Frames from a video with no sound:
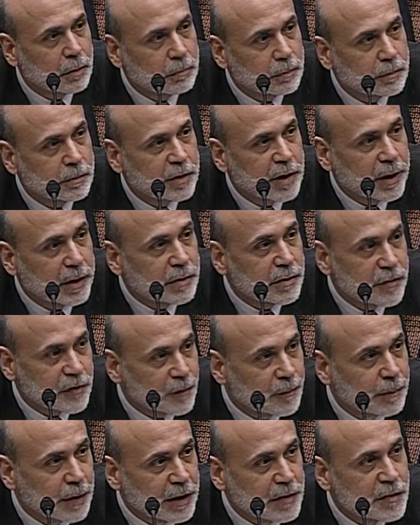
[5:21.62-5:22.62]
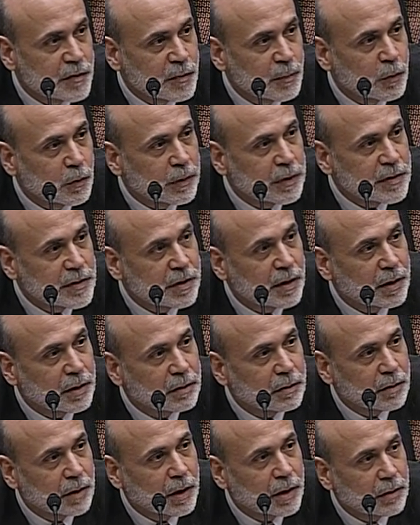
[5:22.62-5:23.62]
tens of basis points,
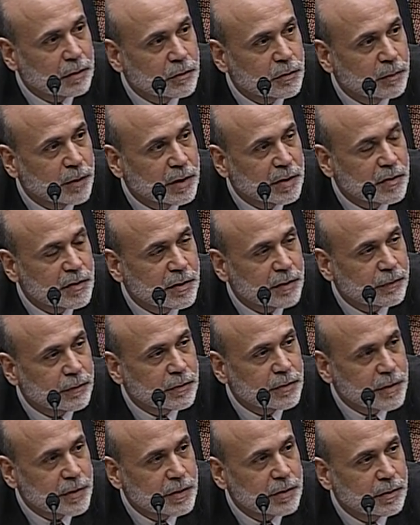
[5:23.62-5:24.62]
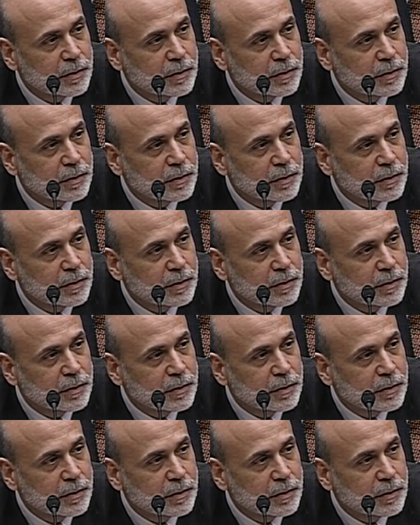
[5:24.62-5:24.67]
not a tremendous difference.